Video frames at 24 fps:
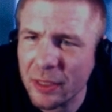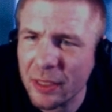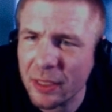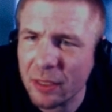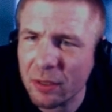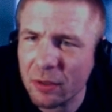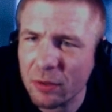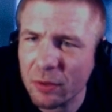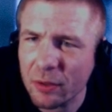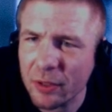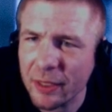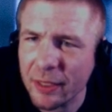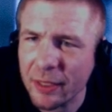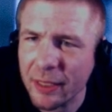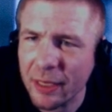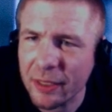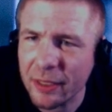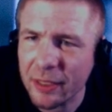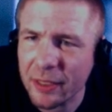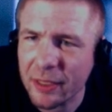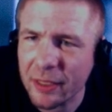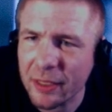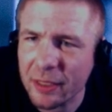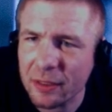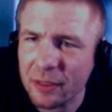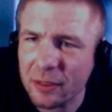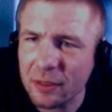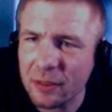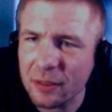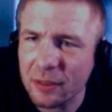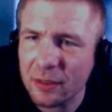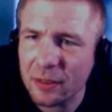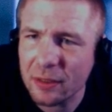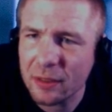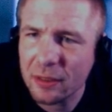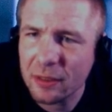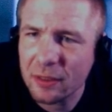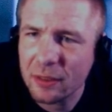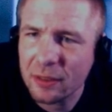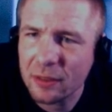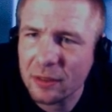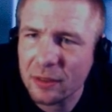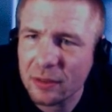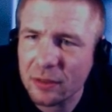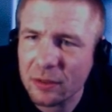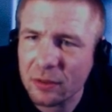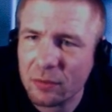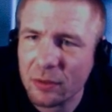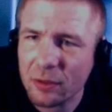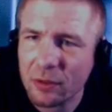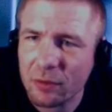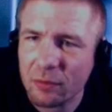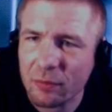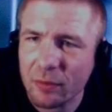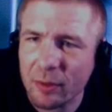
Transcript: Yeah, now you can. The